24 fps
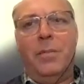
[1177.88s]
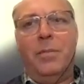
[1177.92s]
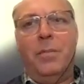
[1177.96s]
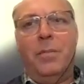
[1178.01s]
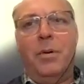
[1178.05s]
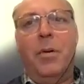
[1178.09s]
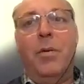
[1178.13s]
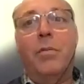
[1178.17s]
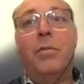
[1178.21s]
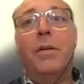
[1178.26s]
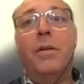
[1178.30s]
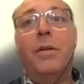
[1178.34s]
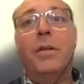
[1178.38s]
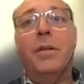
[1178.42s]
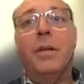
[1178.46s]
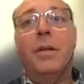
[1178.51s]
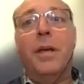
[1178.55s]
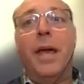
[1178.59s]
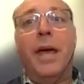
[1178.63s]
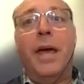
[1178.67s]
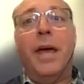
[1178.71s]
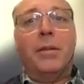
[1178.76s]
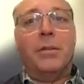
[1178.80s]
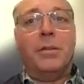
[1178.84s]
hopefully the
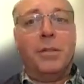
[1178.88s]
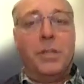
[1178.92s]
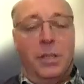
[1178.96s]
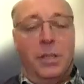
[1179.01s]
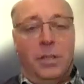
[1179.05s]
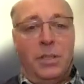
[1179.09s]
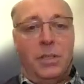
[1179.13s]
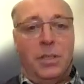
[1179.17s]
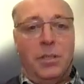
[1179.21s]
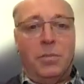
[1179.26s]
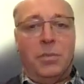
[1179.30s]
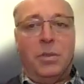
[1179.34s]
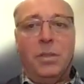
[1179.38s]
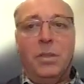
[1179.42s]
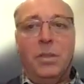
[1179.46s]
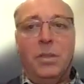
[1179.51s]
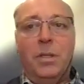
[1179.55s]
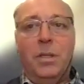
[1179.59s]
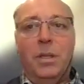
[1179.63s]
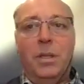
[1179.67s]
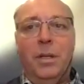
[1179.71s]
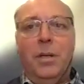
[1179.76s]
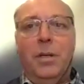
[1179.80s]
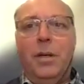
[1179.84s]
health systems,
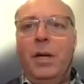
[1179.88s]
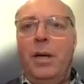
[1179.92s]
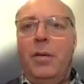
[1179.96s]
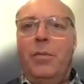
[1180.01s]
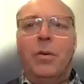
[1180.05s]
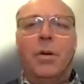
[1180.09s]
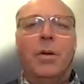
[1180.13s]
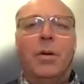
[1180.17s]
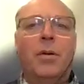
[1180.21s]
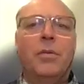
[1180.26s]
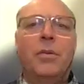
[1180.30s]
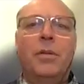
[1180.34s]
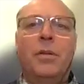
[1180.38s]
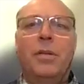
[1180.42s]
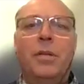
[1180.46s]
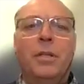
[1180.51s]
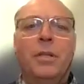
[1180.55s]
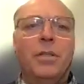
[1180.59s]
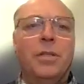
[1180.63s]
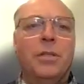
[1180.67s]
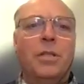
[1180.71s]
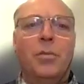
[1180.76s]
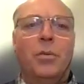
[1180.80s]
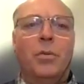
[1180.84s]
and one of the
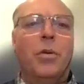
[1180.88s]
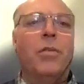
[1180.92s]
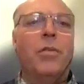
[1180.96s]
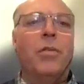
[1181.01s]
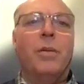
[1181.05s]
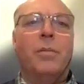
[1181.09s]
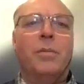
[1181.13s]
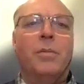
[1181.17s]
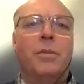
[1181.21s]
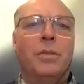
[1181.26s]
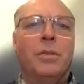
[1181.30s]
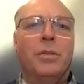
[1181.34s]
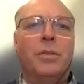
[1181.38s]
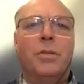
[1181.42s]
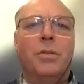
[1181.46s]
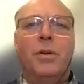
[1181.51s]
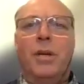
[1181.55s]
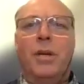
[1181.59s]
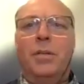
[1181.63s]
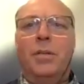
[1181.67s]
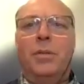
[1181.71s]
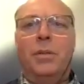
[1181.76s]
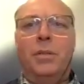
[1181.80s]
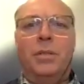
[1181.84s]
things that WOFAPS is
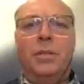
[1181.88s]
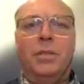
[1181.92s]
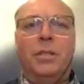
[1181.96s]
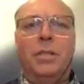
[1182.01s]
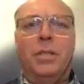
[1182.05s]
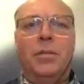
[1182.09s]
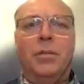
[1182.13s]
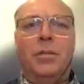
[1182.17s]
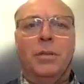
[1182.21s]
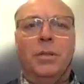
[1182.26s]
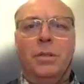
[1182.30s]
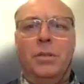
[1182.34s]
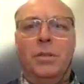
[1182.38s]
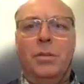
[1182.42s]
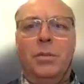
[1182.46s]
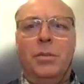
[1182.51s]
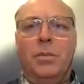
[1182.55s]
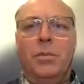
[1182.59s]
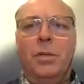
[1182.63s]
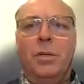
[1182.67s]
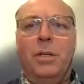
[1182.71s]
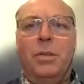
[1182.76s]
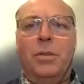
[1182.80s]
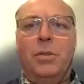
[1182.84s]
trying to achieve is
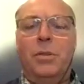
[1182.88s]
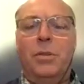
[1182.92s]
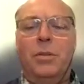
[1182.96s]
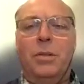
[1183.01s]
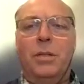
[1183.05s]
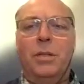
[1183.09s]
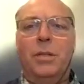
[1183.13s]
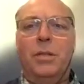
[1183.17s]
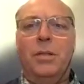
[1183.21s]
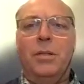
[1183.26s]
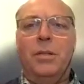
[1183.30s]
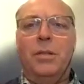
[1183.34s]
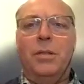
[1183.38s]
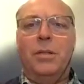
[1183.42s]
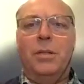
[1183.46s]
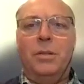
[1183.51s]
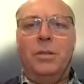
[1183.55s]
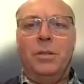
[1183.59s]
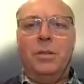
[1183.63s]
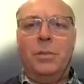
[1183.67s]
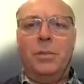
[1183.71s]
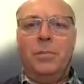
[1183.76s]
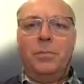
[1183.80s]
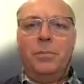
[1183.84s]
to make sure that there
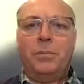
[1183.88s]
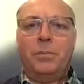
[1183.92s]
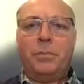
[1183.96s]
is